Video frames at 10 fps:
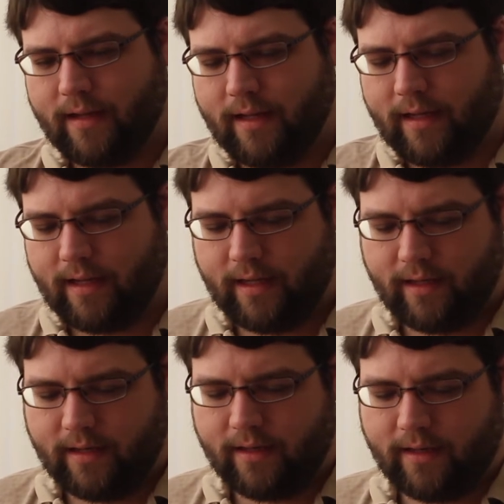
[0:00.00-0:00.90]

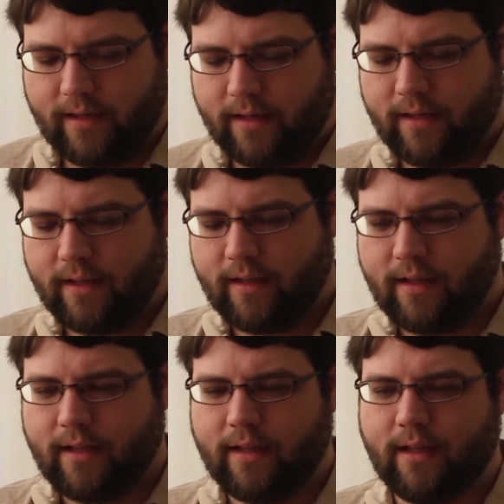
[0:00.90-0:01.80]
And
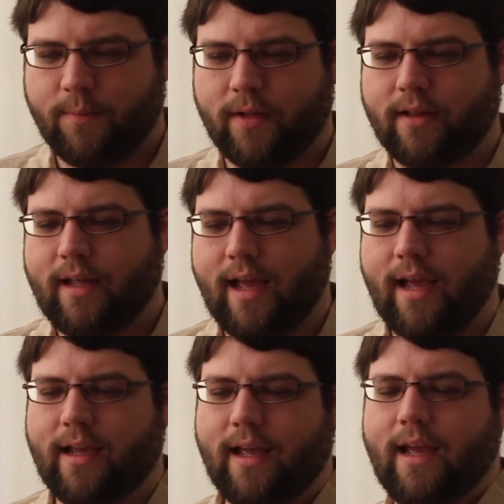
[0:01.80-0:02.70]
you will
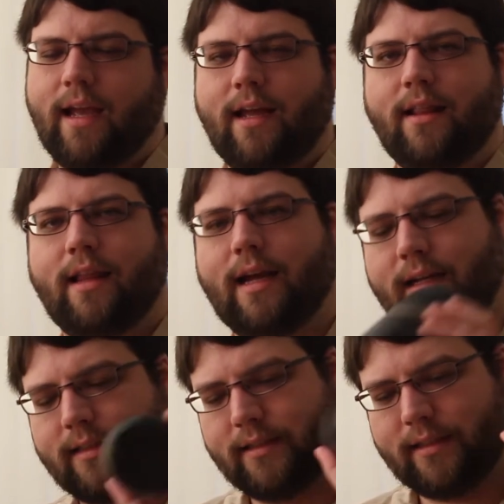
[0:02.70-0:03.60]
take a
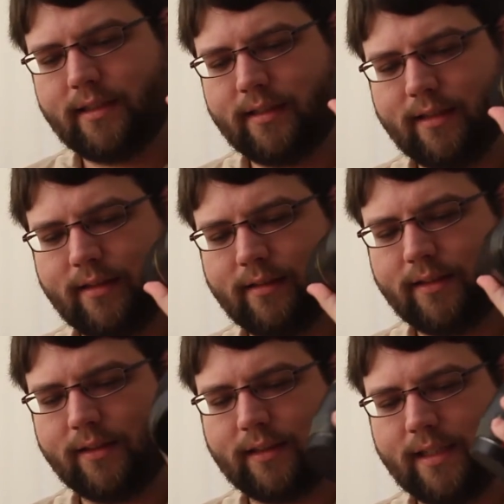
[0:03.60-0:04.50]
lens,
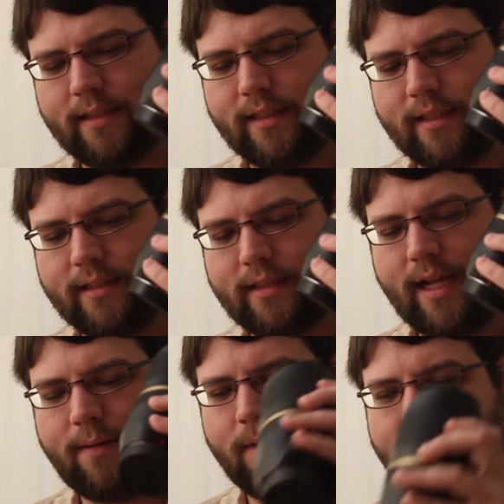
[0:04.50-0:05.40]
such as this
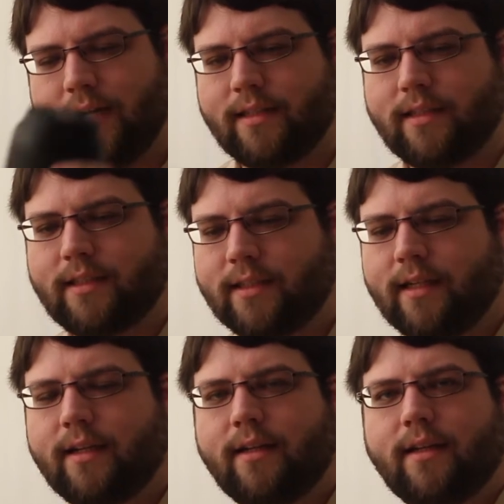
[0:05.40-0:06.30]
Tamron lens,
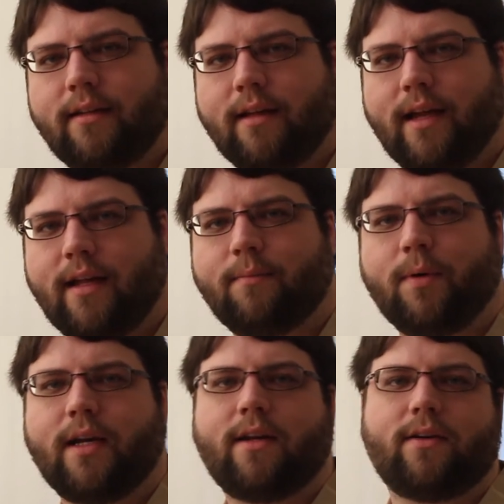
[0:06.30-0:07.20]
and
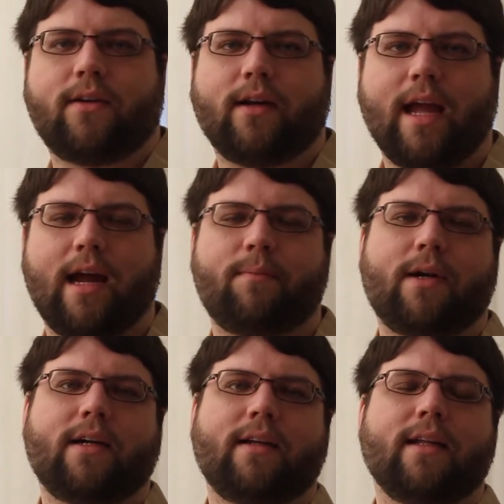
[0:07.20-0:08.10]
put it on your
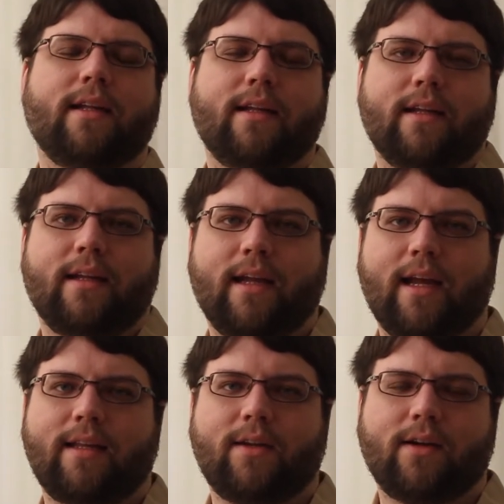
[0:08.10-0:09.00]
camera,
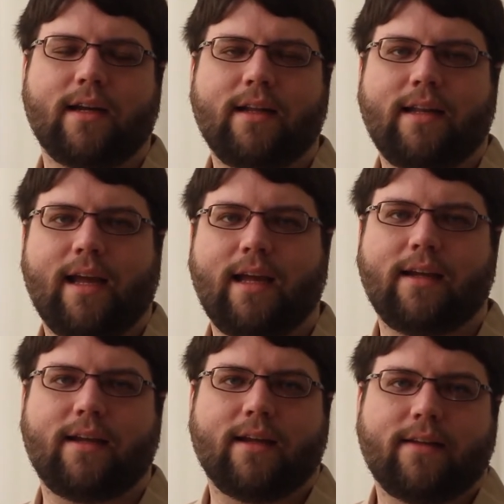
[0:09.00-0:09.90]
and you're going to
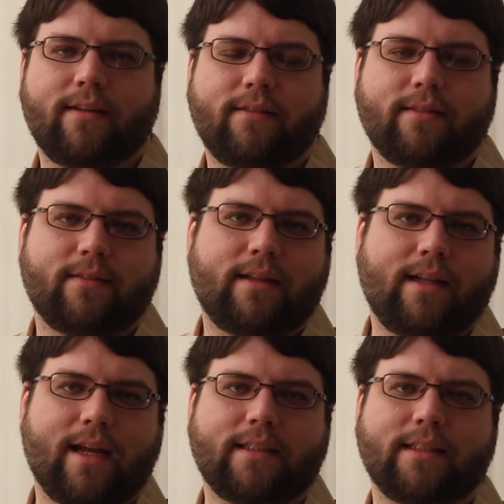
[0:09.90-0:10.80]
take
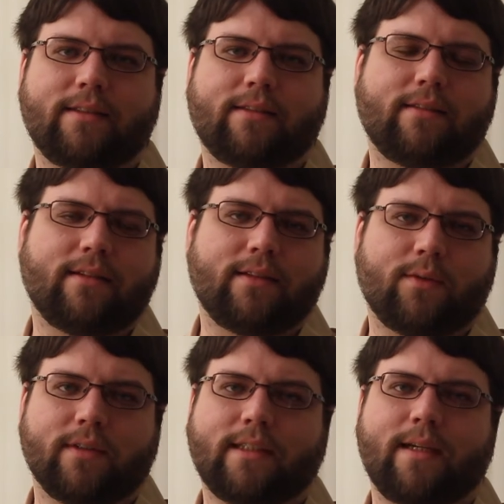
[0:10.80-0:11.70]
test
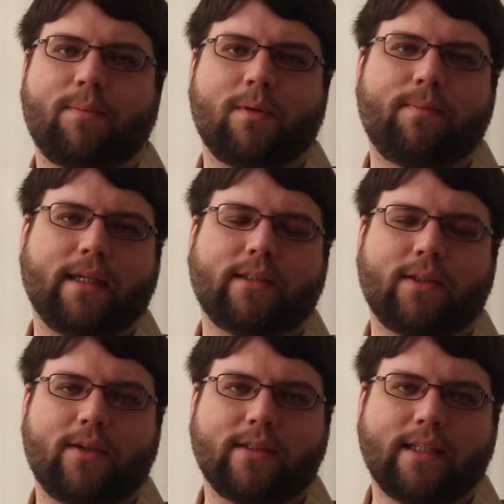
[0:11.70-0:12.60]
or simple
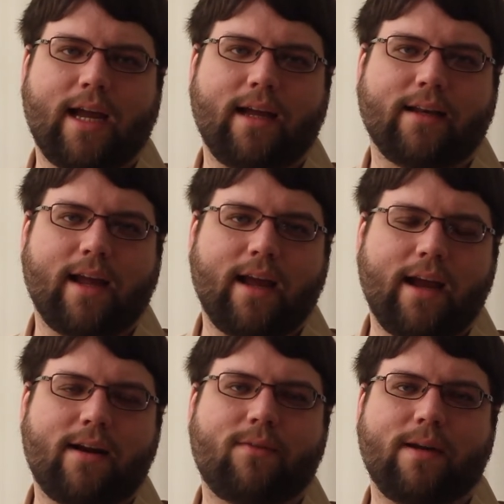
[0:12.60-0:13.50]
pictures at
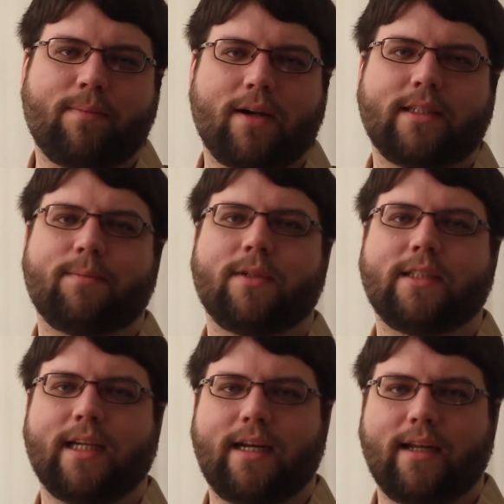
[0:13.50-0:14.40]
every possible
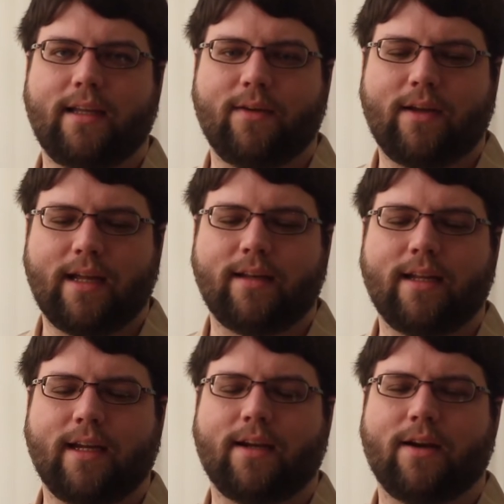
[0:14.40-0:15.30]
setting you can
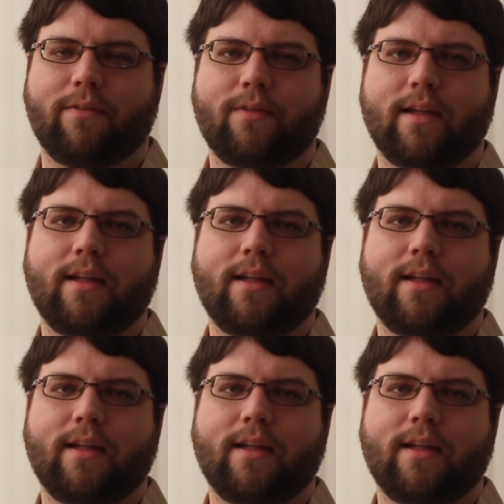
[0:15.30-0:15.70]
think of.